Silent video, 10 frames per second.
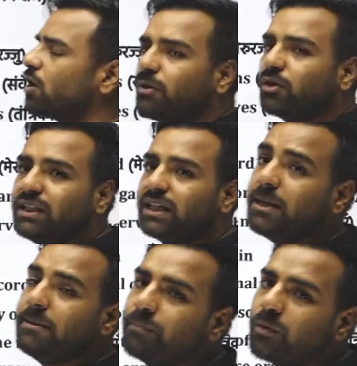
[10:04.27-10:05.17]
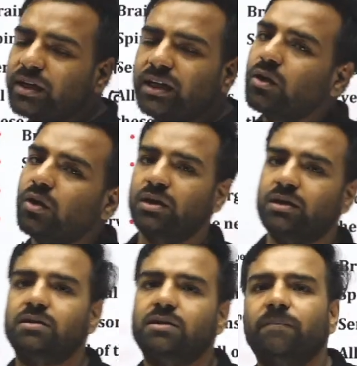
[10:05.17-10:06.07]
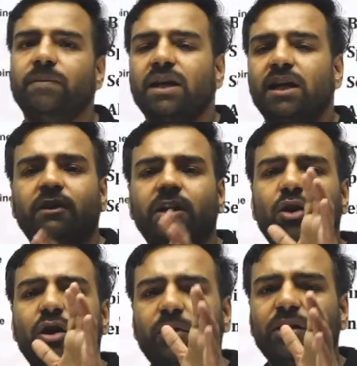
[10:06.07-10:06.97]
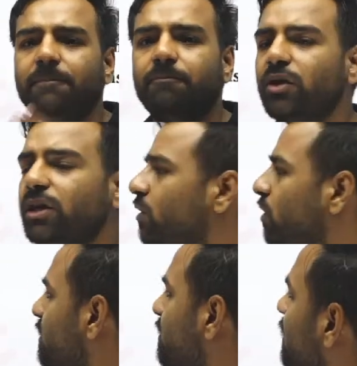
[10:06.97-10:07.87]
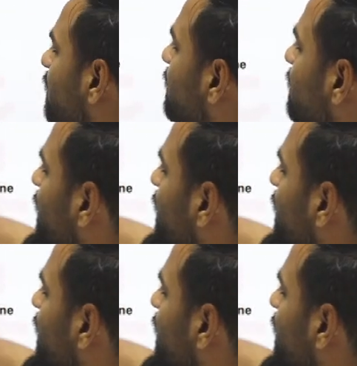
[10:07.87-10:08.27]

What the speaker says: about the important organs. If I'll talk about the important organs, just have